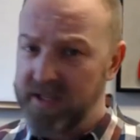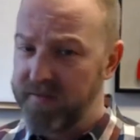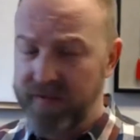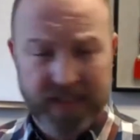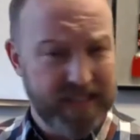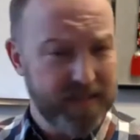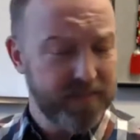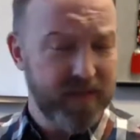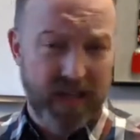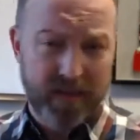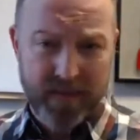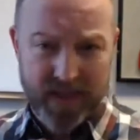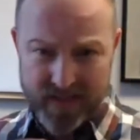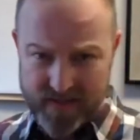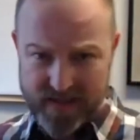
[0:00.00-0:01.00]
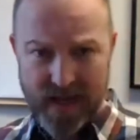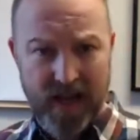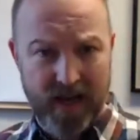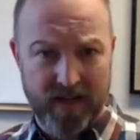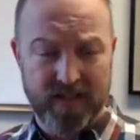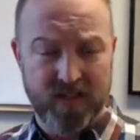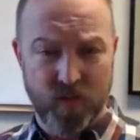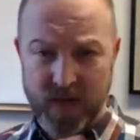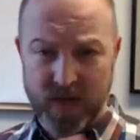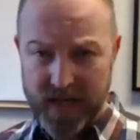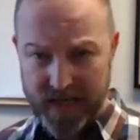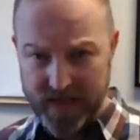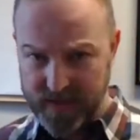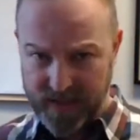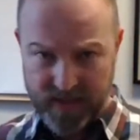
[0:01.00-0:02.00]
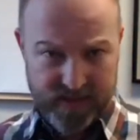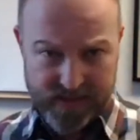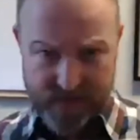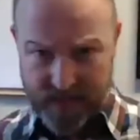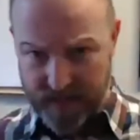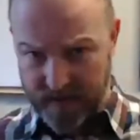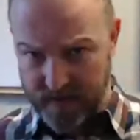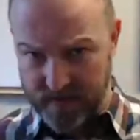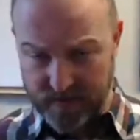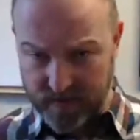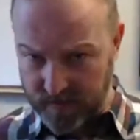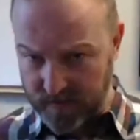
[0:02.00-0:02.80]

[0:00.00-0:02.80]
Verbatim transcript: Victim blaming is done. It's 2018, it's done.